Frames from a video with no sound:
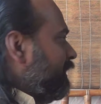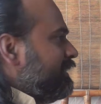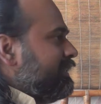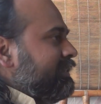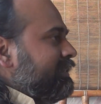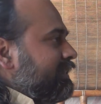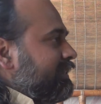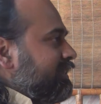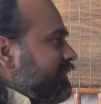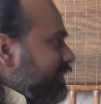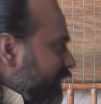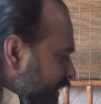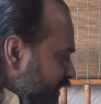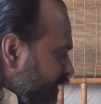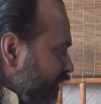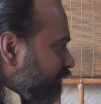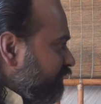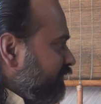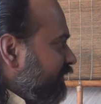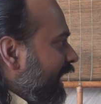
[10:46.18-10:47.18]
But
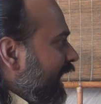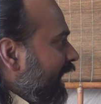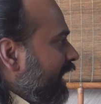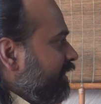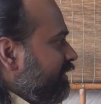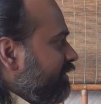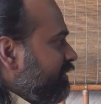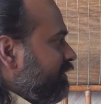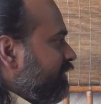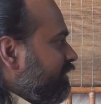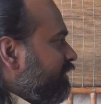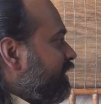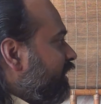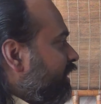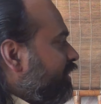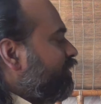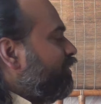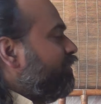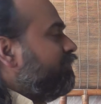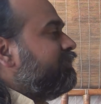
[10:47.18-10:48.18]
none of that,
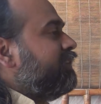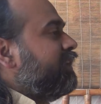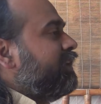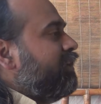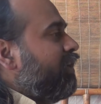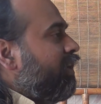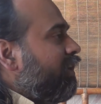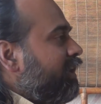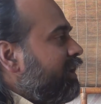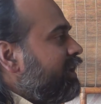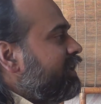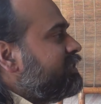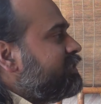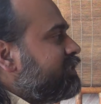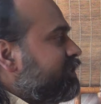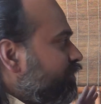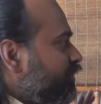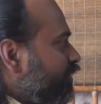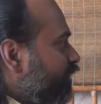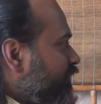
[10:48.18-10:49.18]
none of the
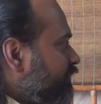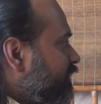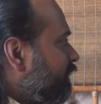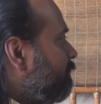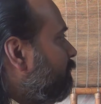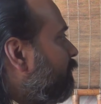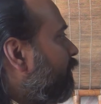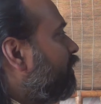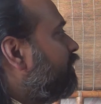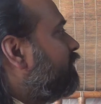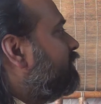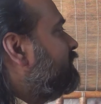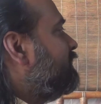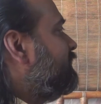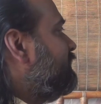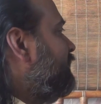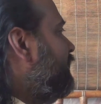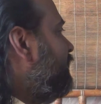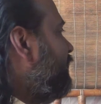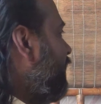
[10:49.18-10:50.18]
knowledge, none of the
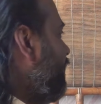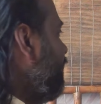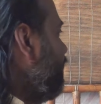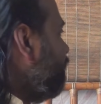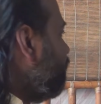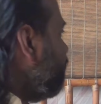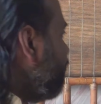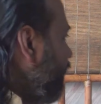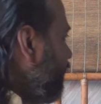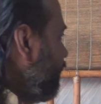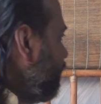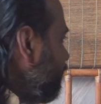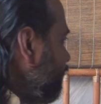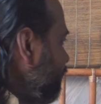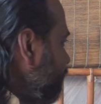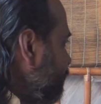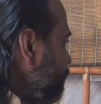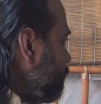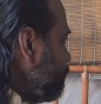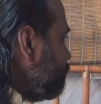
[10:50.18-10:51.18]
books that I have
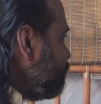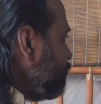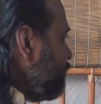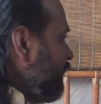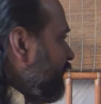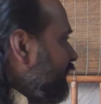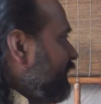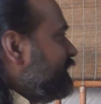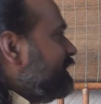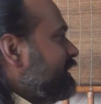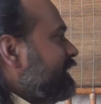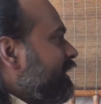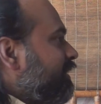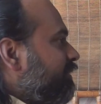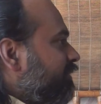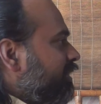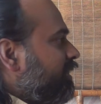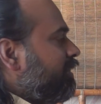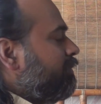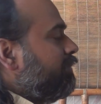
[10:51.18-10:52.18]
read is
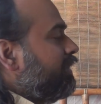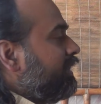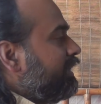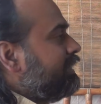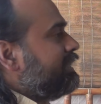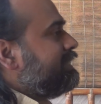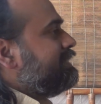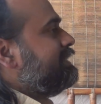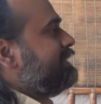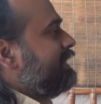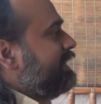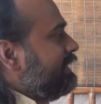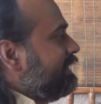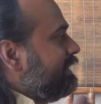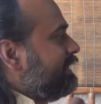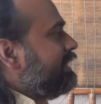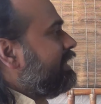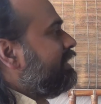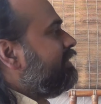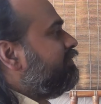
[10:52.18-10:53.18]
giving me the
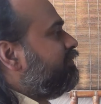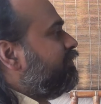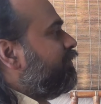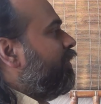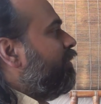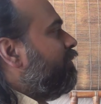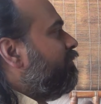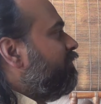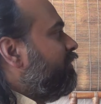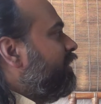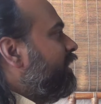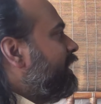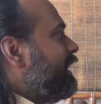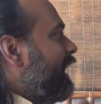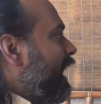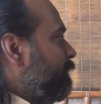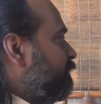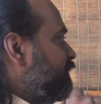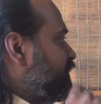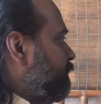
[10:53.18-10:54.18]
center from
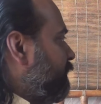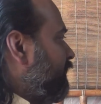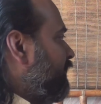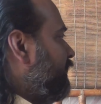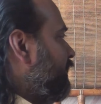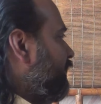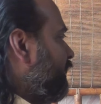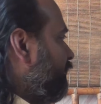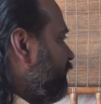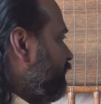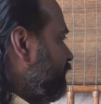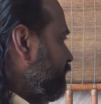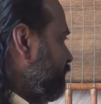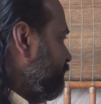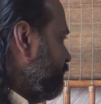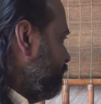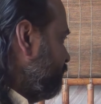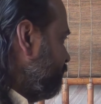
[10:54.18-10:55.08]
where I am speaking.